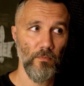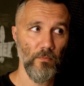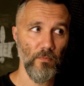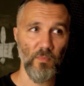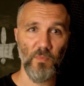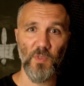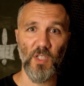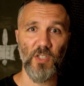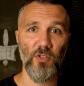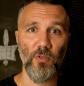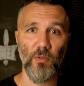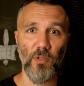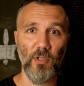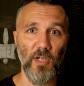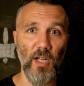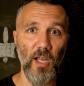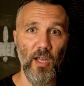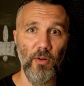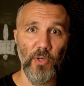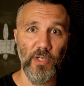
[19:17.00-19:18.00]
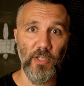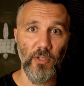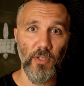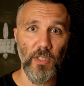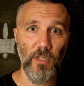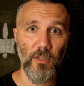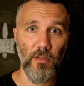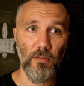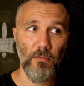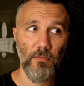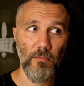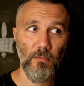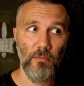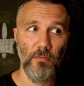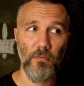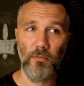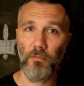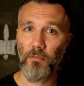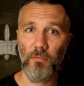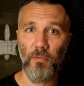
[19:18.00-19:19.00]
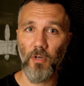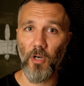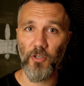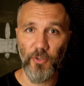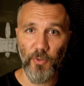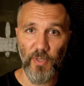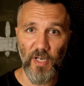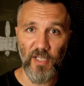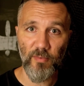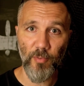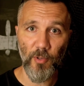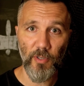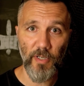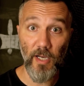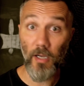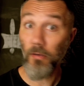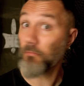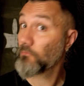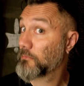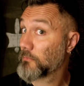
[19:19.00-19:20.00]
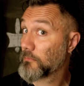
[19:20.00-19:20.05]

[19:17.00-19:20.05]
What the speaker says: Didn't you learn how I do it? Aren't you an expert now?